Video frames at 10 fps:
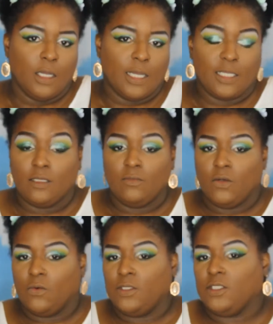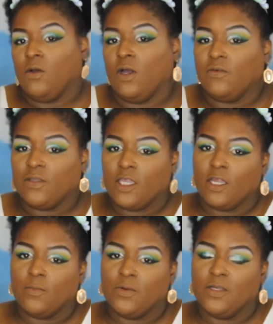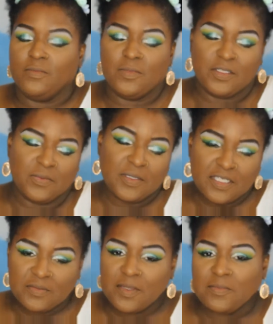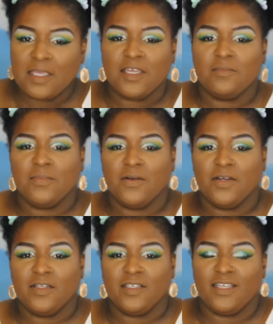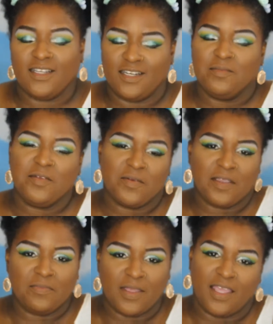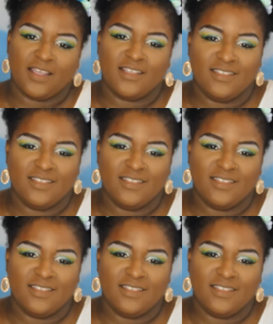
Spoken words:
I am going to go off camera, put the rest of my makeup on, and I'll be right back.